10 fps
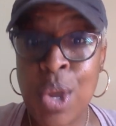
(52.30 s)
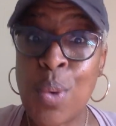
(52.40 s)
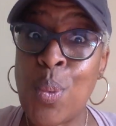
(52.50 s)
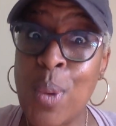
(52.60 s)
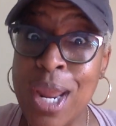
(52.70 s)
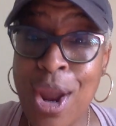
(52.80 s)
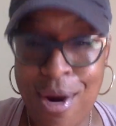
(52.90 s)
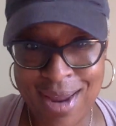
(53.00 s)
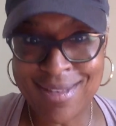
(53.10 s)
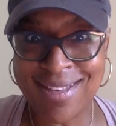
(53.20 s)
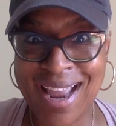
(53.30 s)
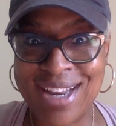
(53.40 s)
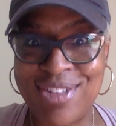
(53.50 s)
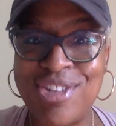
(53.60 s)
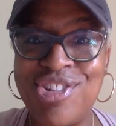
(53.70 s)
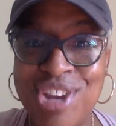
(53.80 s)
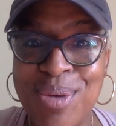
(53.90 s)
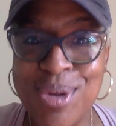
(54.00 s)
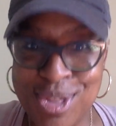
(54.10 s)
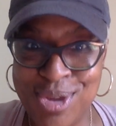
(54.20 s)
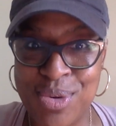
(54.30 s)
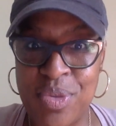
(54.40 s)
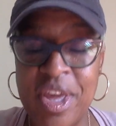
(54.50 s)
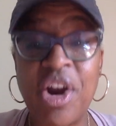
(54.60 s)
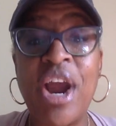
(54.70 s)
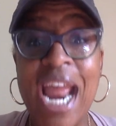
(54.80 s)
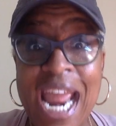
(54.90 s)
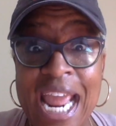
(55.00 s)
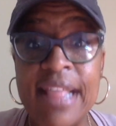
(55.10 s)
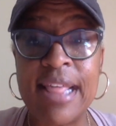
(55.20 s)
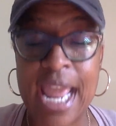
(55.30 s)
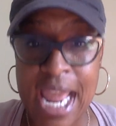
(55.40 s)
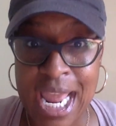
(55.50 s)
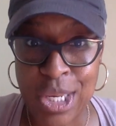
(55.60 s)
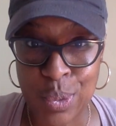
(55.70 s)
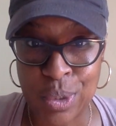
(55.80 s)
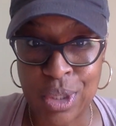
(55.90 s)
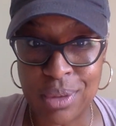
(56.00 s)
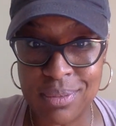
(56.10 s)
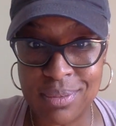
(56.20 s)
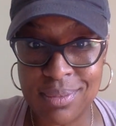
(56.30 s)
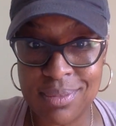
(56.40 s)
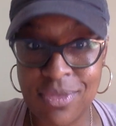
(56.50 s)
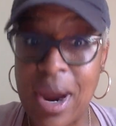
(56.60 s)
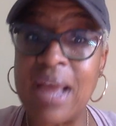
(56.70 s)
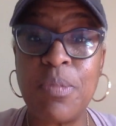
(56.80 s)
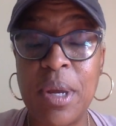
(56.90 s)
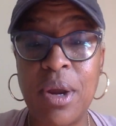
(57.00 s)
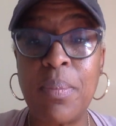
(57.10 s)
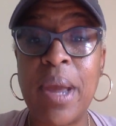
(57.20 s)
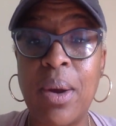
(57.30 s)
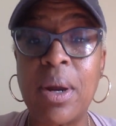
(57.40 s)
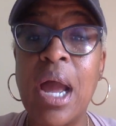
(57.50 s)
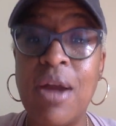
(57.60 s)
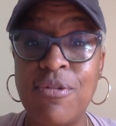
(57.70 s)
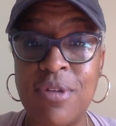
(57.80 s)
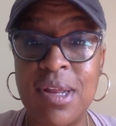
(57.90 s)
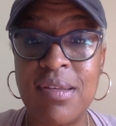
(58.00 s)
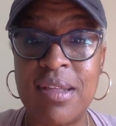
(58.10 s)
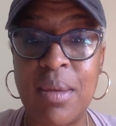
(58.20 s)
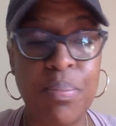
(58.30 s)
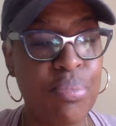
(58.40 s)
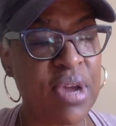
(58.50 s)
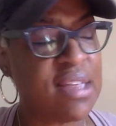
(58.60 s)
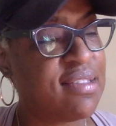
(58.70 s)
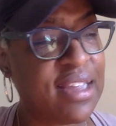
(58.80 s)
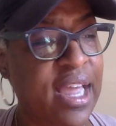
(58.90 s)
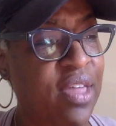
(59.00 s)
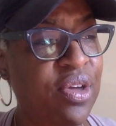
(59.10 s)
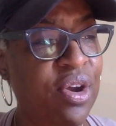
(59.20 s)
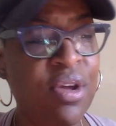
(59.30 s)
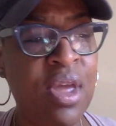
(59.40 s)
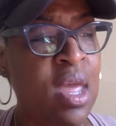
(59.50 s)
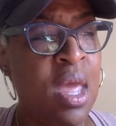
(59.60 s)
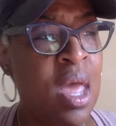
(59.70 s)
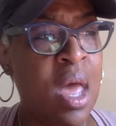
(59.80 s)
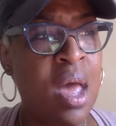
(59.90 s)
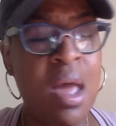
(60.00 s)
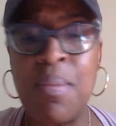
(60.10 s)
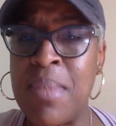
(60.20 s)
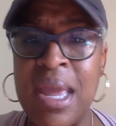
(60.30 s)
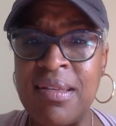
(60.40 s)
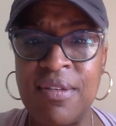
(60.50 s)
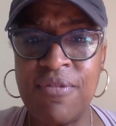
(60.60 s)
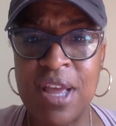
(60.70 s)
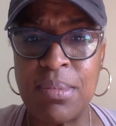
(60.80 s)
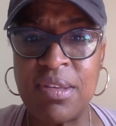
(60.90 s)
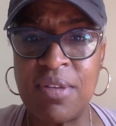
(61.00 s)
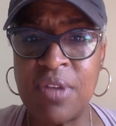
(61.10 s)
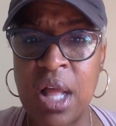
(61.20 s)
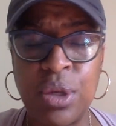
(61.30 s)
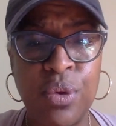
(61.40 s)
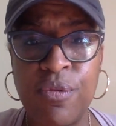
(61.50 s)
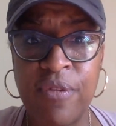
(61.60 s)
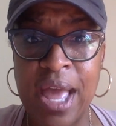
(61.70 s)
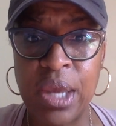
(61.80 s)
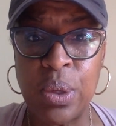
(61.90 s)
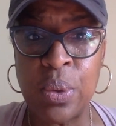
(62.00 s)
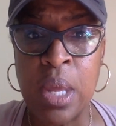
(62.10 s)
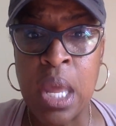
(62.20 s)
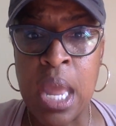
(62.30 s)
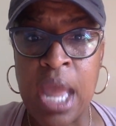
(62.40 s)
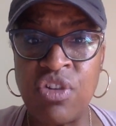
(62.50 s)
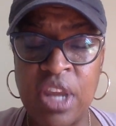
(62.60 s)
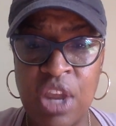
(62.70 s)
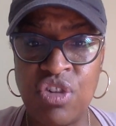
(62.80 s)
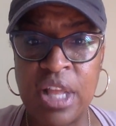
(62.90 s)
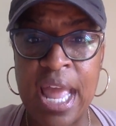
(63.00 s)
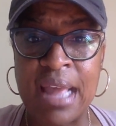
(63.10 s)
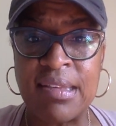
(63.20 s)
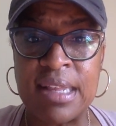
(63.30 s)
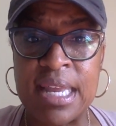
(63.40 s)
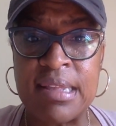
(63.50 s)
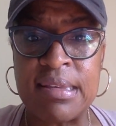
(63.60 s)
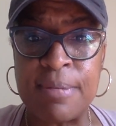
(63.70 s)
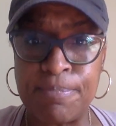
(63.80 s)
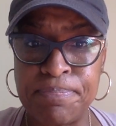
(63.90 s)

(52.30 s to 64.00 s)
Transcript: we are excited to share with you that our 8th annual Riise Parent Power Conference that brings together amazing families of color who value educational excellence